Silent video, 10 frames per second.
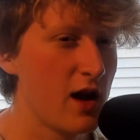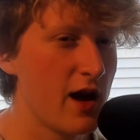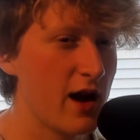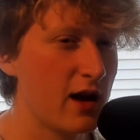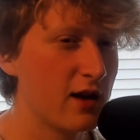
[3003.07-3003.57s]

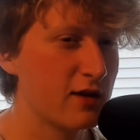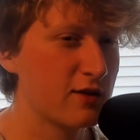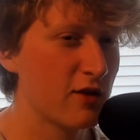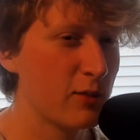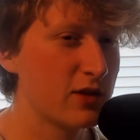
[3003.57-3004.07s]
And
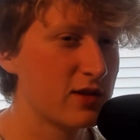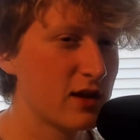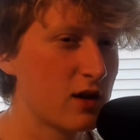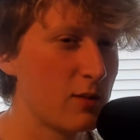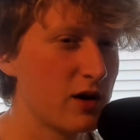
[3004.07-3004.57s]
so I've been
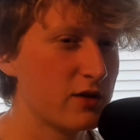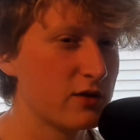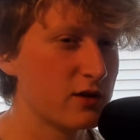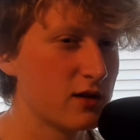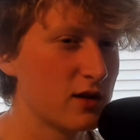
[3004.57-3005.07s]
thinking about doing